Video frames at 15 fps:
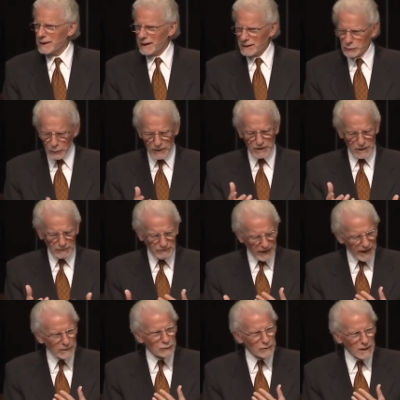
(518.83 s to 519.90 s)
is with the
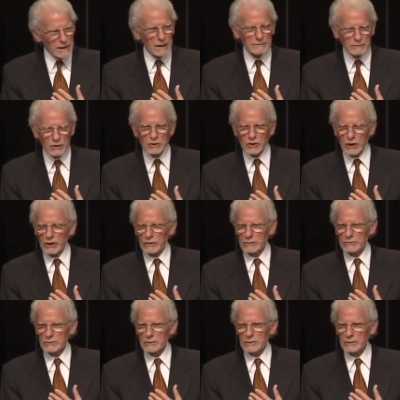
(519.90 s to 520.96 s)
founding of the
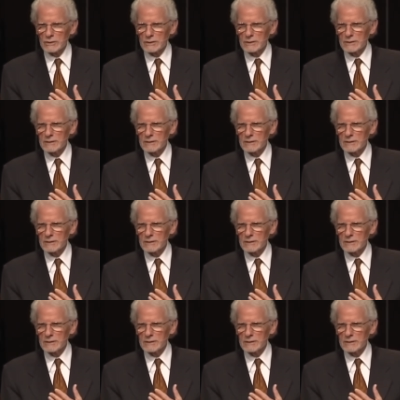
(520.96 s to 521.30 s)
church,